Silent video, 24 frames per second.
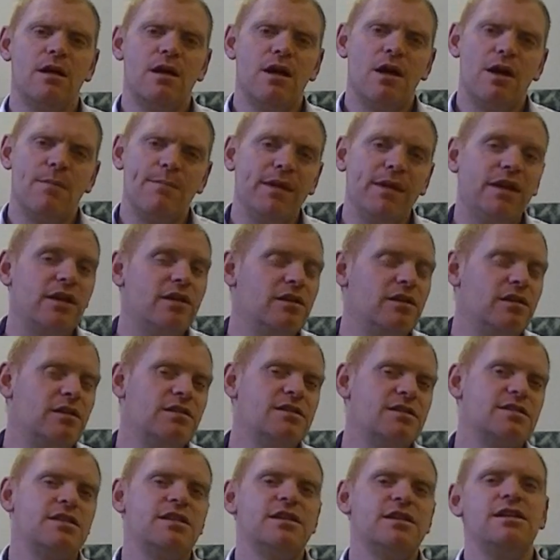and
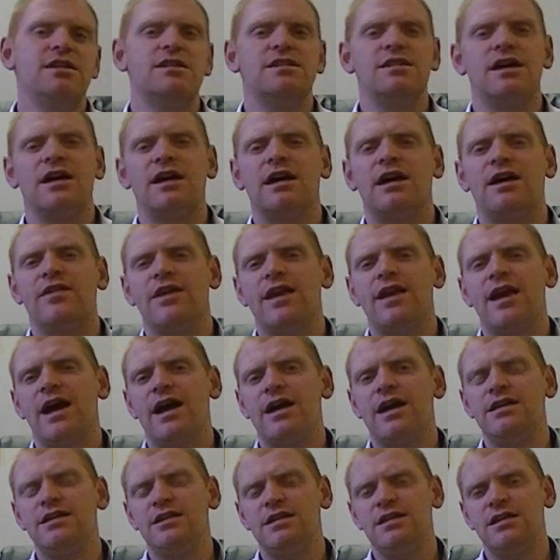because these are the
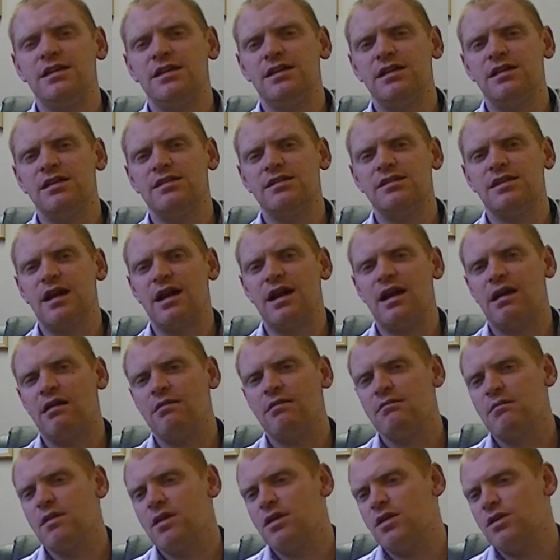ideas that
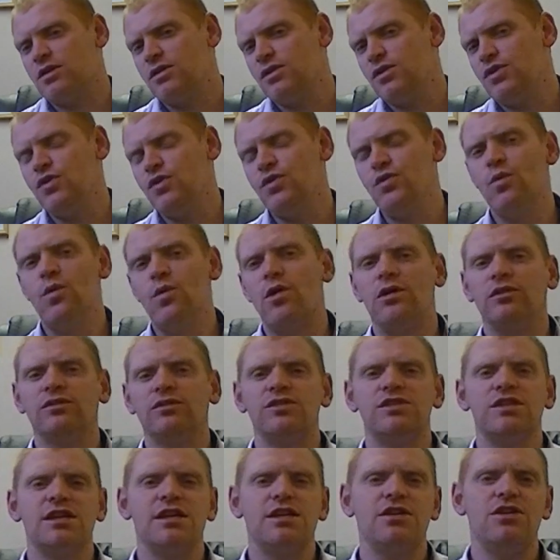you
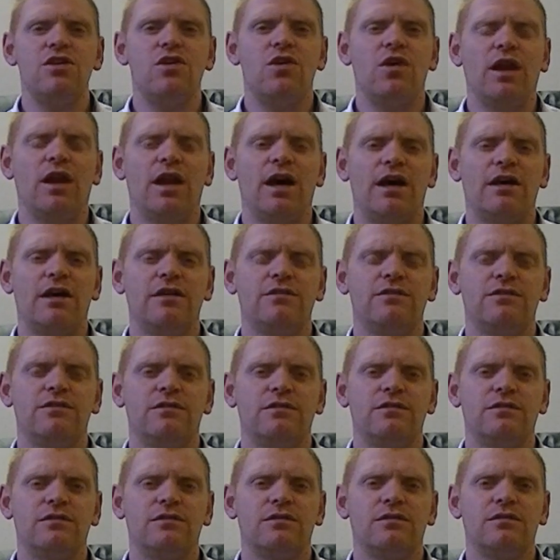want in your life,
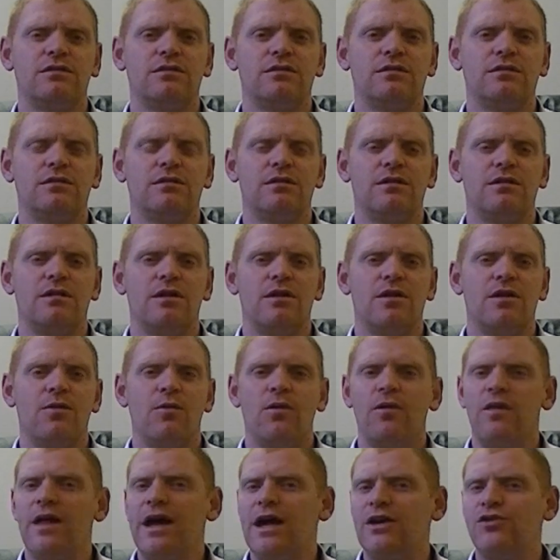
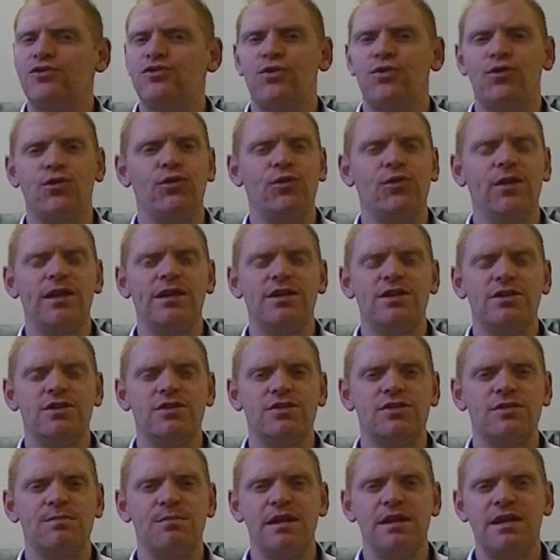well, that truly
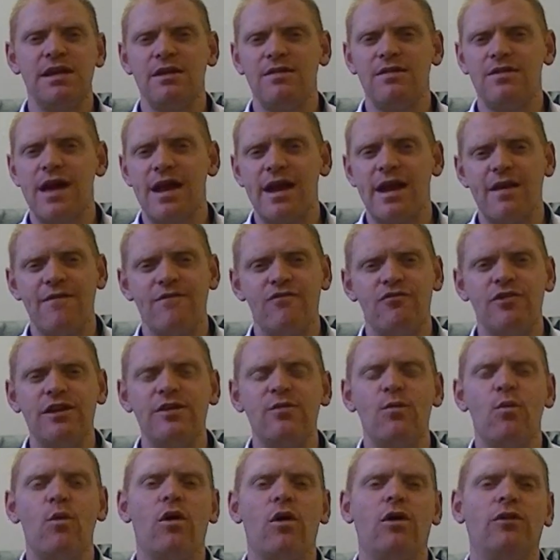does mean that every
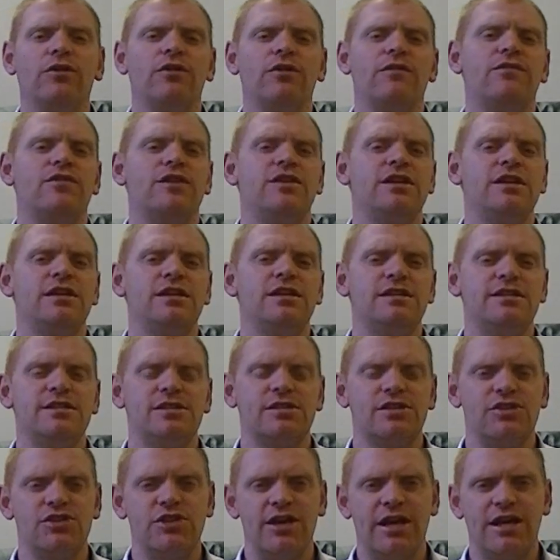one of these
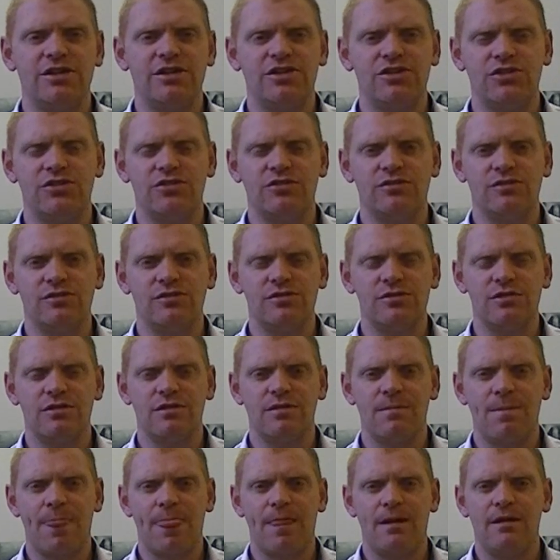suggestions
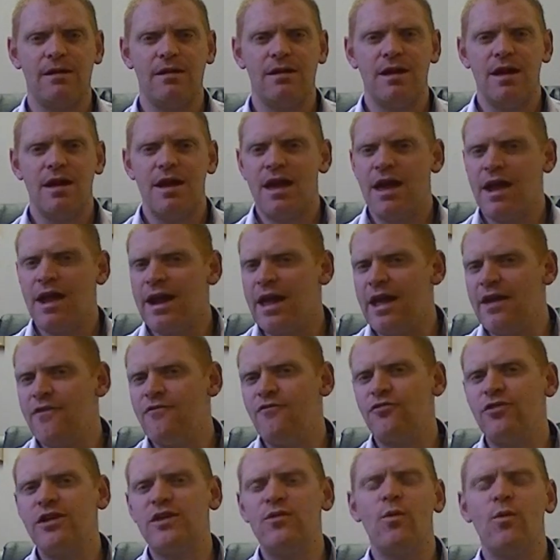and
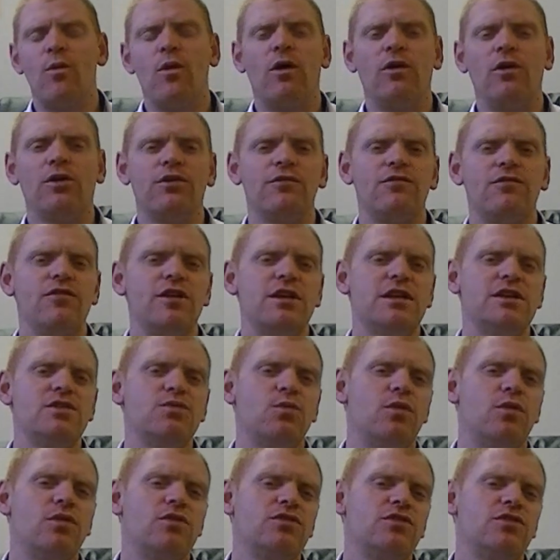every one of these
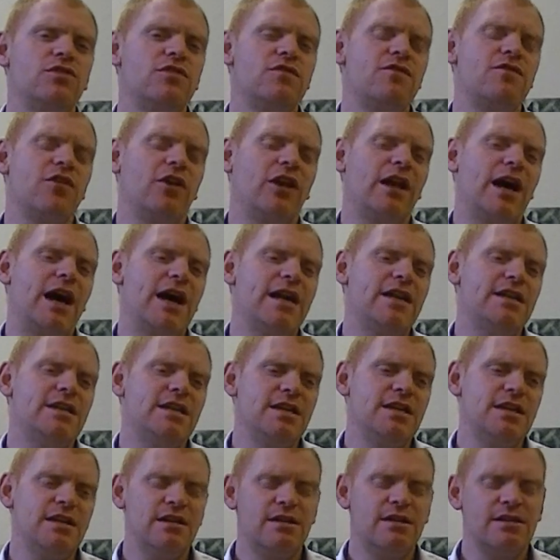wonderful
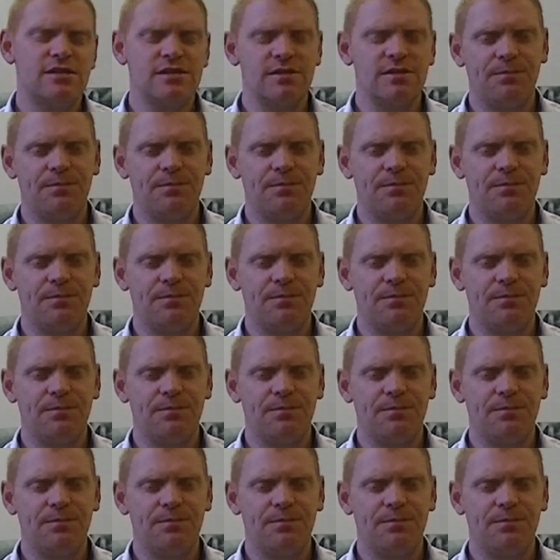ideas